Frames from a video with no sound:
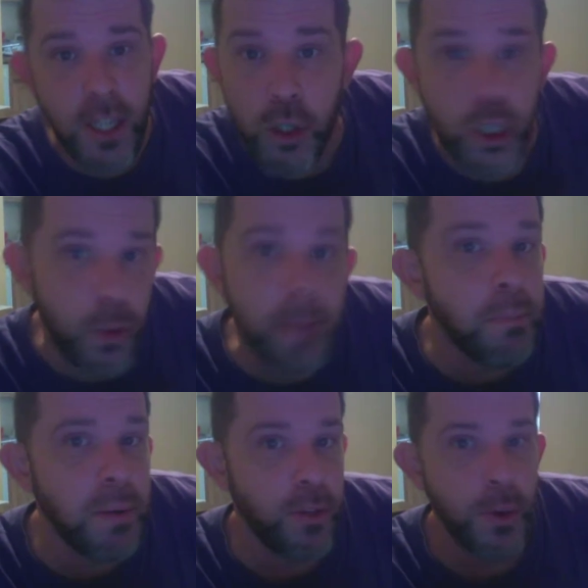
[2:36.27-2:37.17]
screen
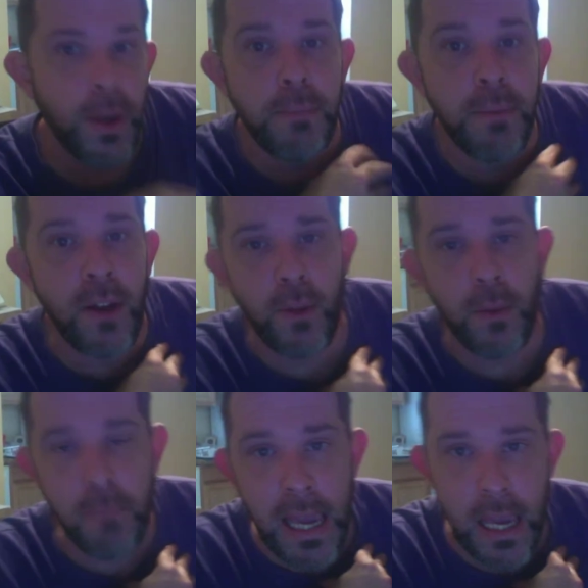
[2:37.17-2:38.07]
print through it, but
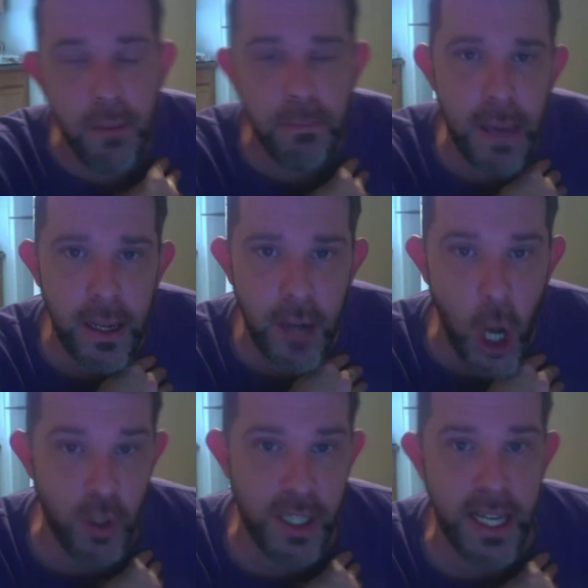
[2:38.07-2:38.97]
me being
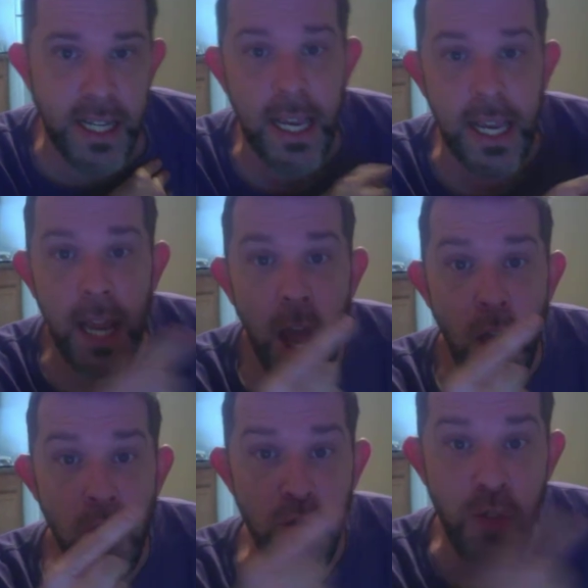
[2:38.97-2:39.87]
OCD,
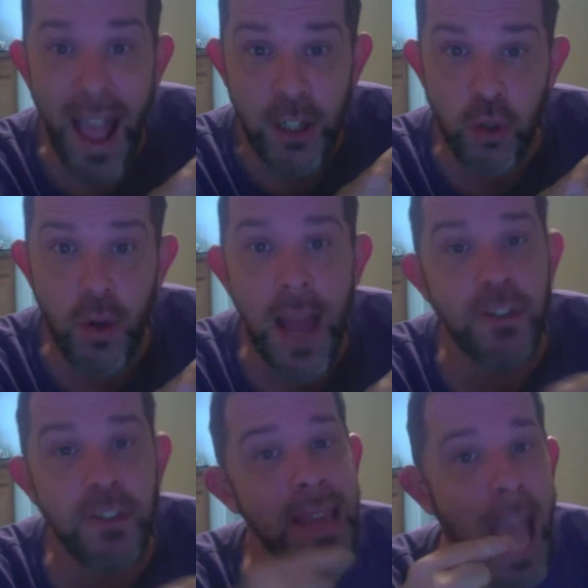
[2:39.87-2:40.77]
that
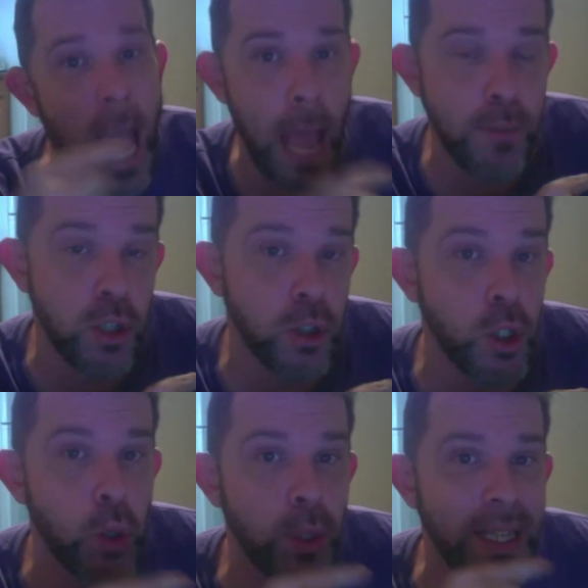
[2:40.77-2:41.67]
drives me
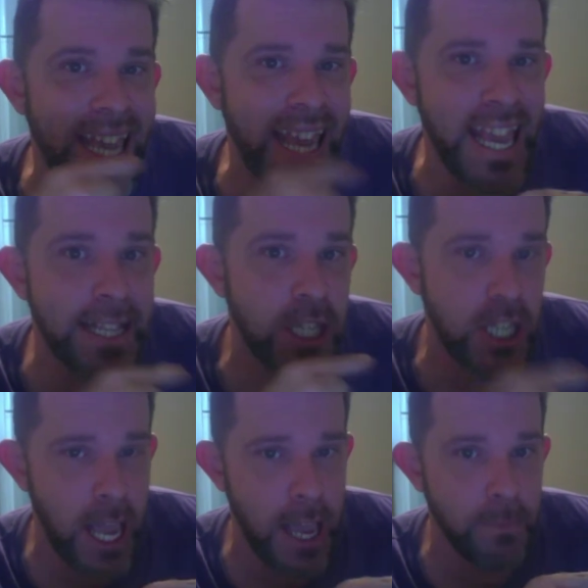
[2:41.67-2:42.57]
absolutely
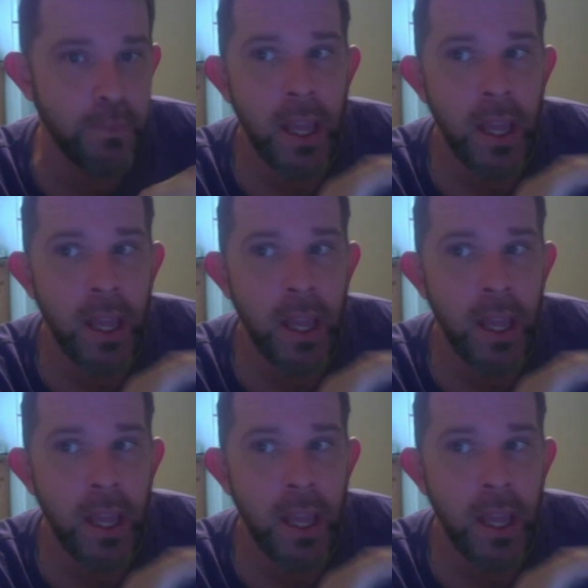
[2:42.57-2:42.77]
insane.